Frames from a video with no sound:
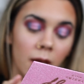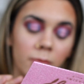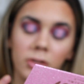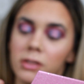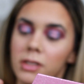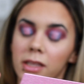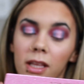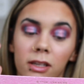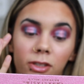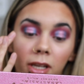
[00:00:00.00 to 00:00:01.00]
I'm just going to take
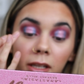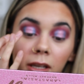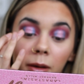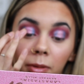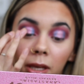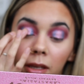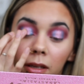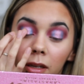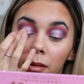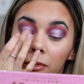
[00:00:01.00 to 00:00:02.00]
that shade Cupcake
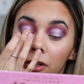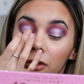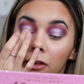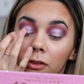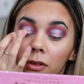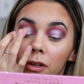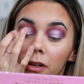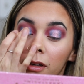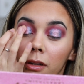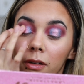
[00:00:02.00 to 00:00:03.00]
and I'm going to go over
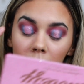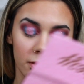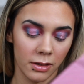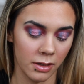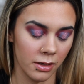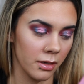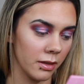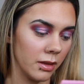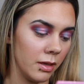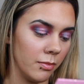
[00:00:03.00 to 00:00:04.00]

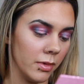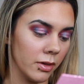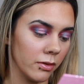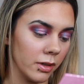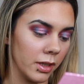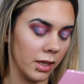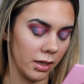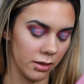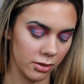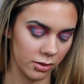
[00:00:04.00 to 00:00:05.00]
the middle
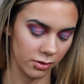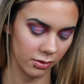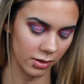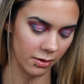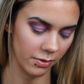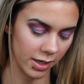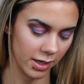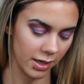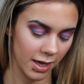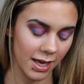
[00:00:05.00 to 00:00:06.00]
again, just so that
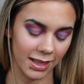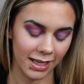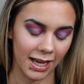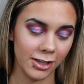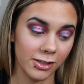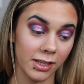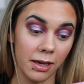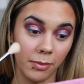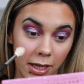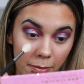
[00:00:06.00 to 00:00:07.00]
way, like, I just
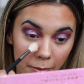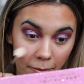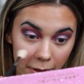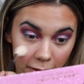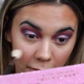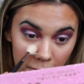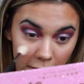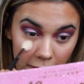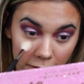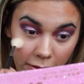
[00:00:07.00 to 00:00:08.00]
can't make up my mind on what
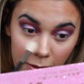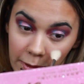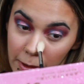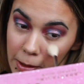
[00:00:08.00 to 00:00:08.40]
glitters I want to